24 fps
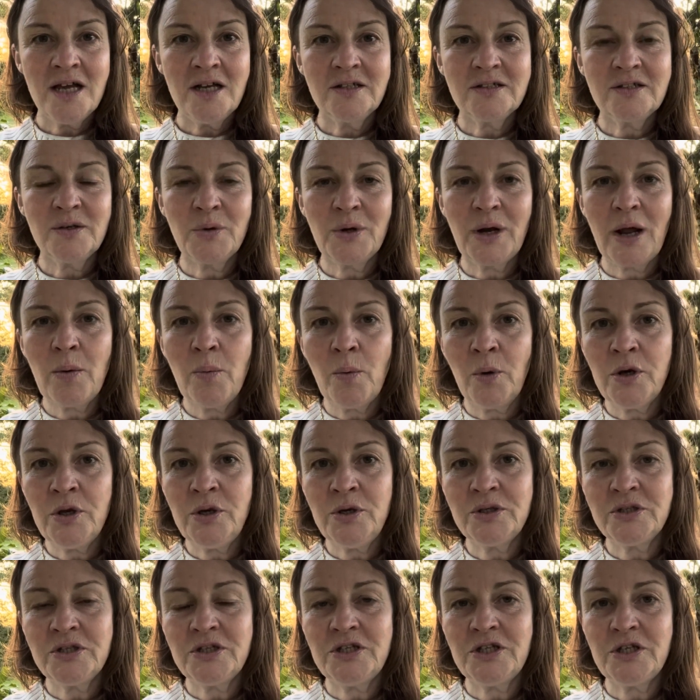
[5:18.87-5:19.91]
So what I want
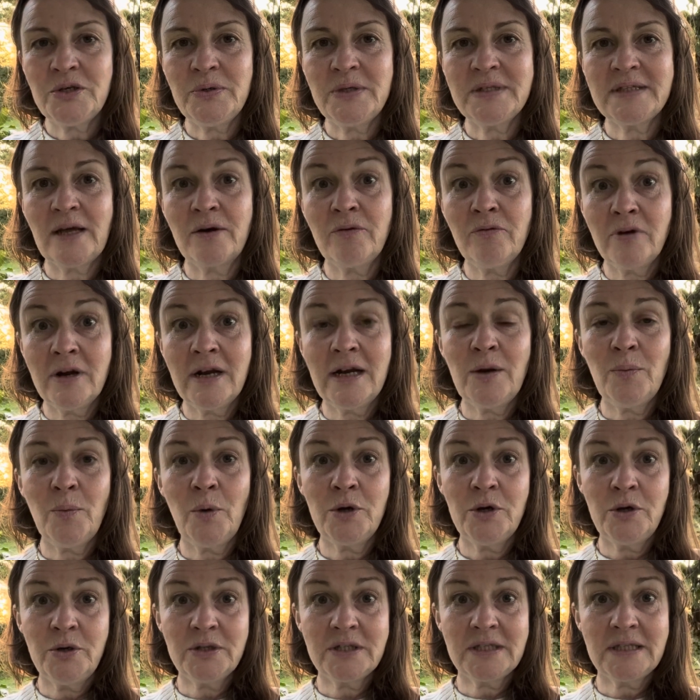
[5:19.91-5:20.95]
you to do is I really
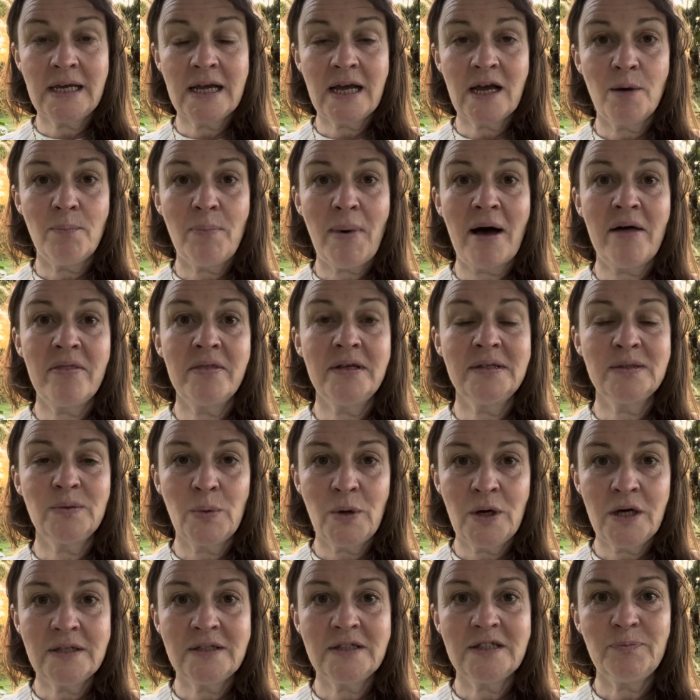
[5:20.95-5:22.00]
want you to think about these
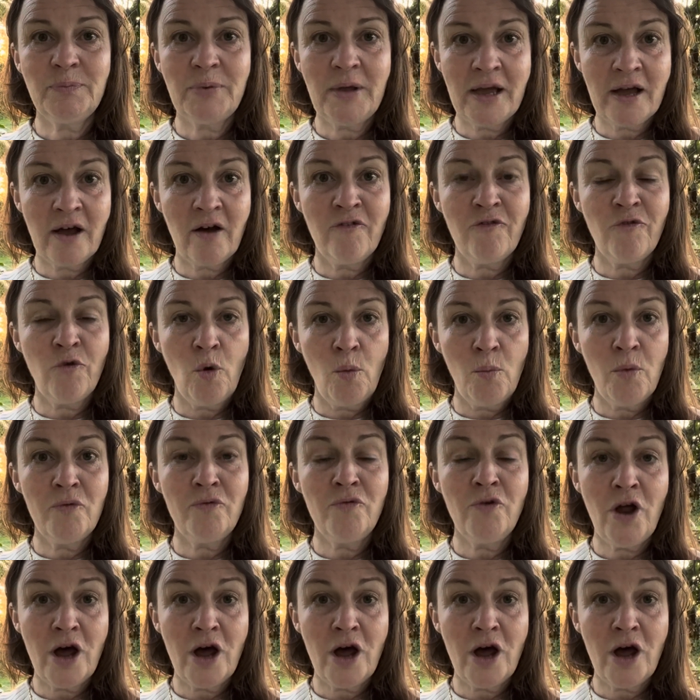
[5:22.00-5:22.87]
words as being a form